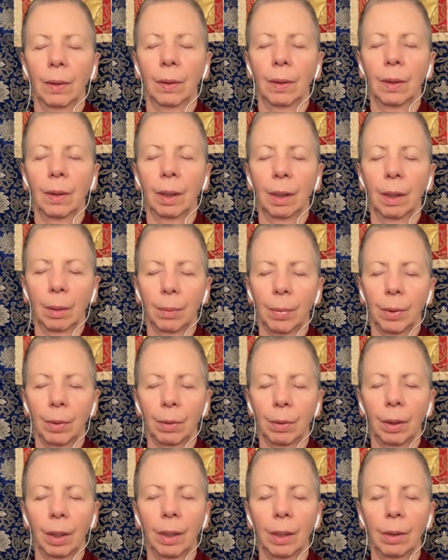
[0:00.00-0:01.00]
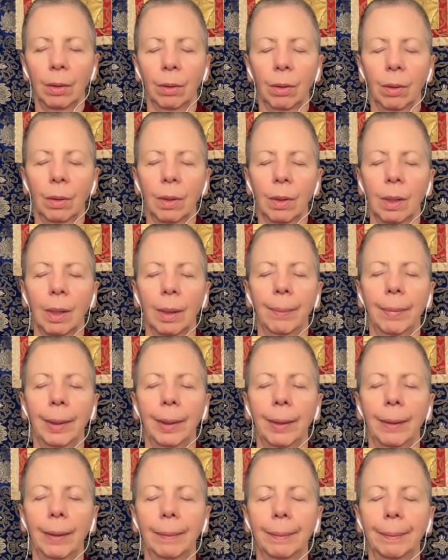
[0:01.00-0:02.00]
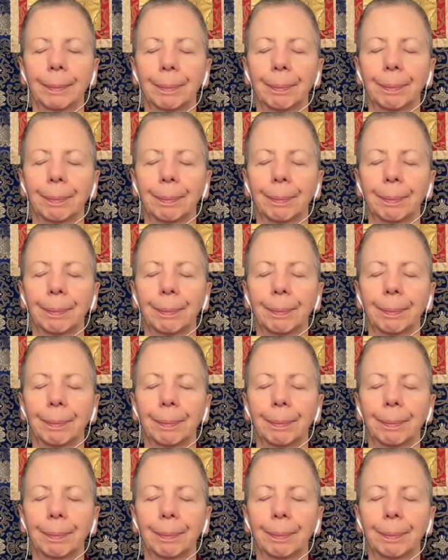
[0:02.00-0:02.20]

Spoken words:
sitting up straight. You're not slumping.